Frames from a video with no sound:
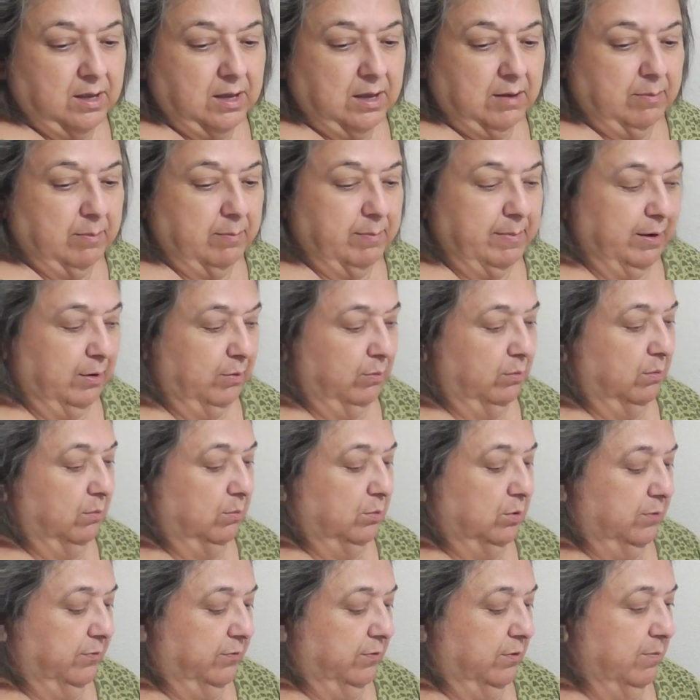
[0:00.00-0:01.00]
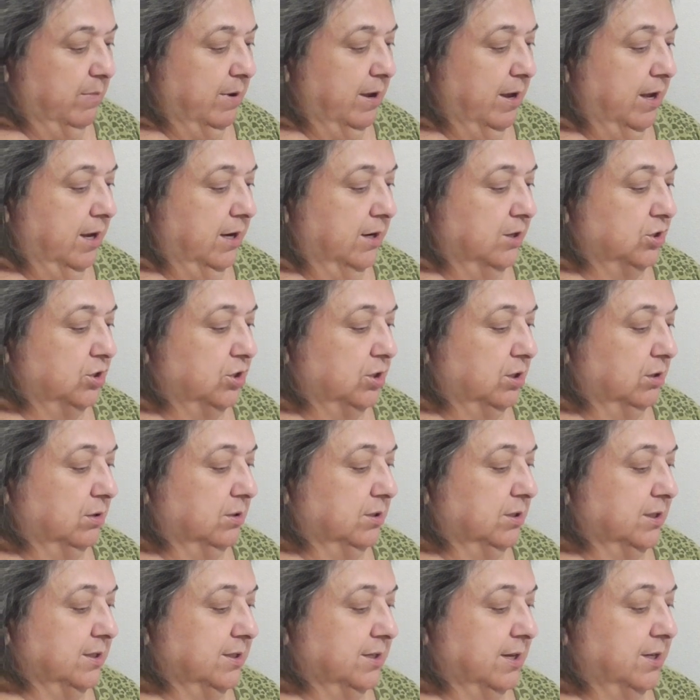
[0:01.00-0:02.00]
I'll make room for my
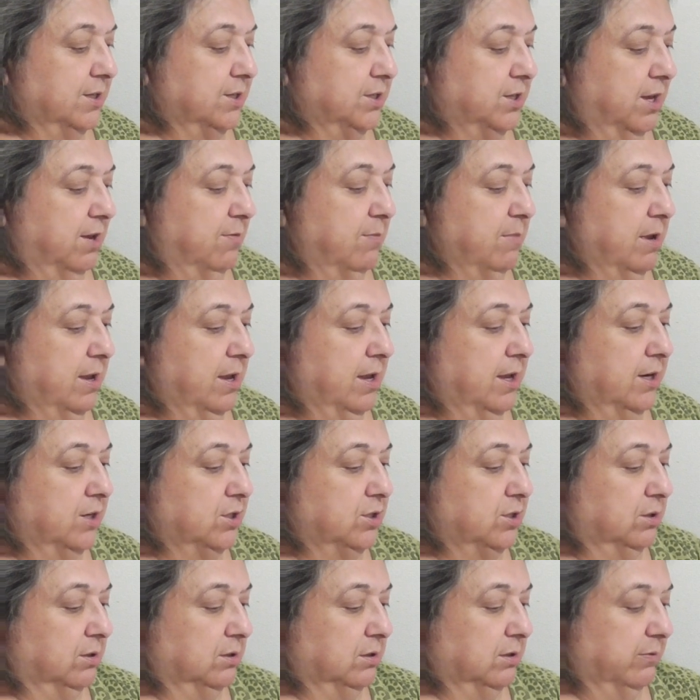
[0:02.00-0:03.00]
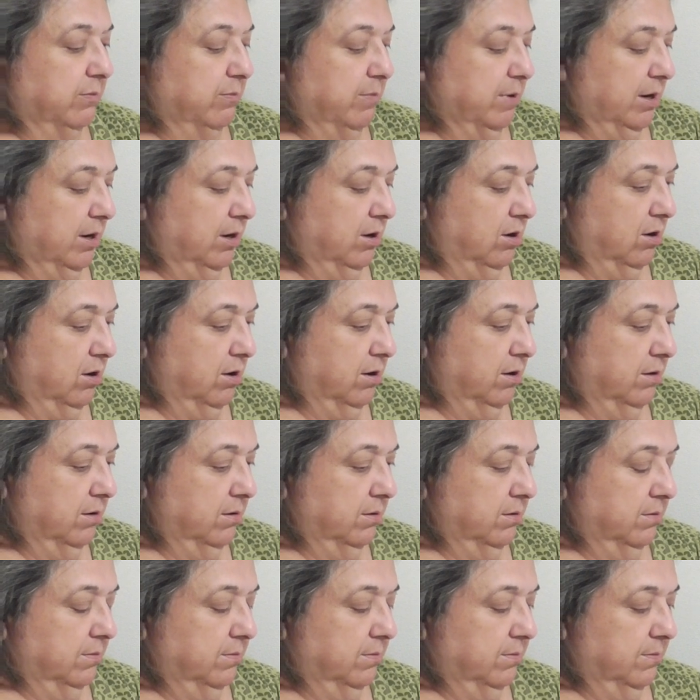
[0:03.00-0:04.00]
eggshells because I saved my eggshells from my
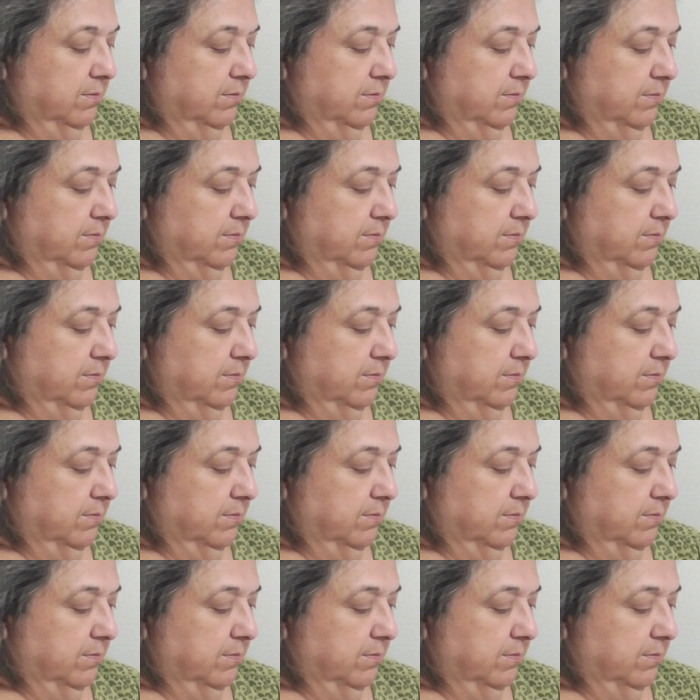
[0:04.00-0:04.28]
garden.